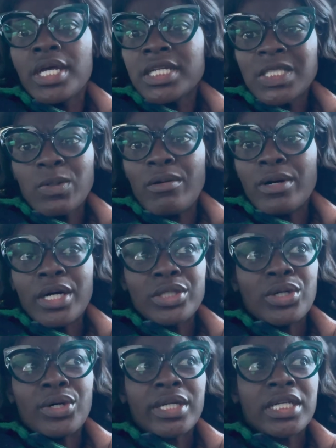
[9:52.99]
somewhere with her
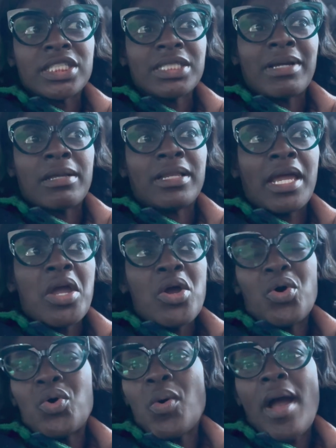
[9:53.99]
daughter and she might be like,
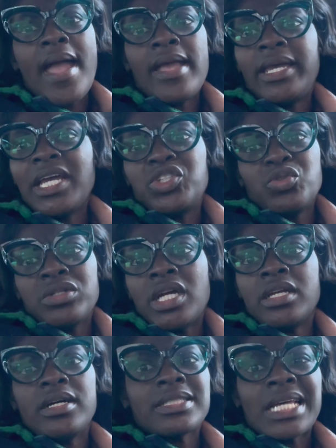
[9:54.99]
oh, I ain't get you nothing
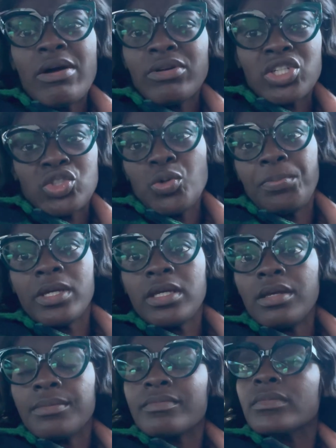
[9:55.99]
because you
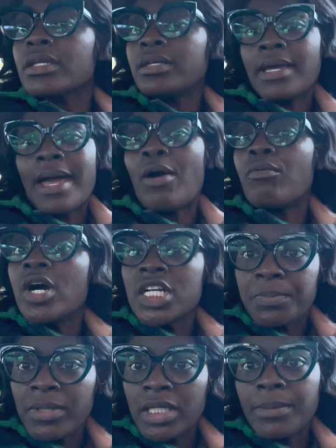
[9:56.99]
picky. Yeah, I was
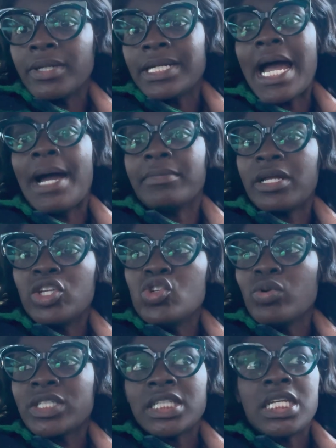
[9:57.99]
picky, but now
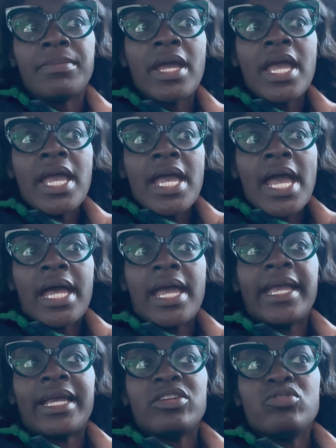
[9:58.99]
you asleep I
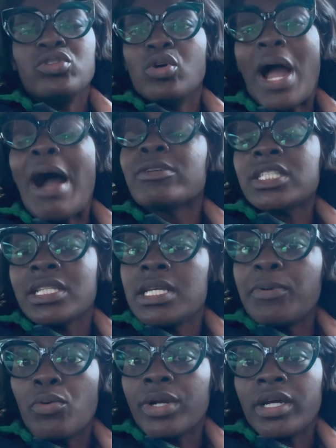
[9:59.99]
ain't, I was
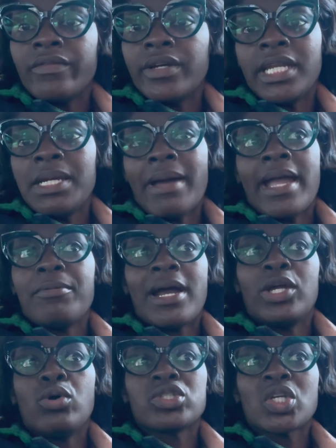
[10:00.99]
asleep or whatever, and they might
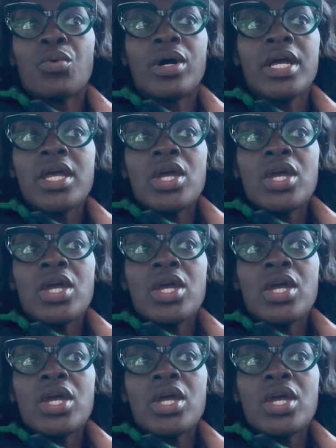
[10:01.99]
probably go somewhere.